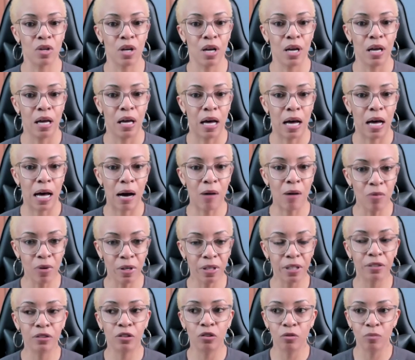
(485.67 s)
Mm-hmm. I mm-hmm.
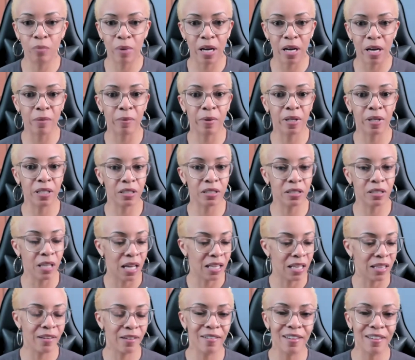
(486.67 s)
want to do better because
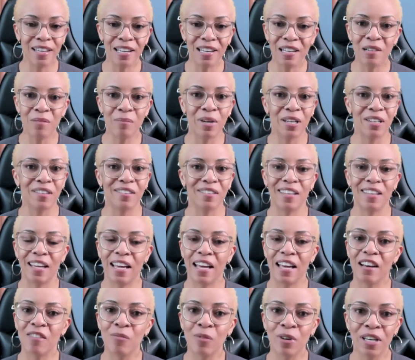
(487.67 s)
they're eating better, they
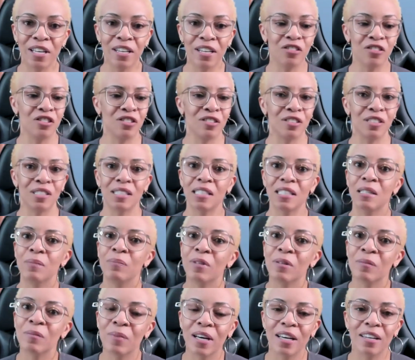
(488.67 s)
have more energy, they're
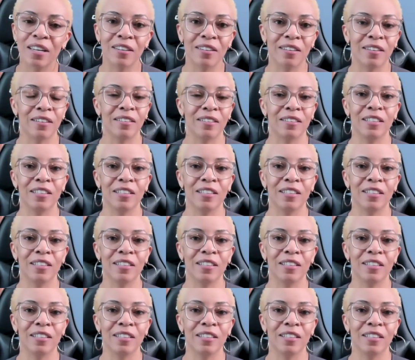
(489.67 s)
sleeping better,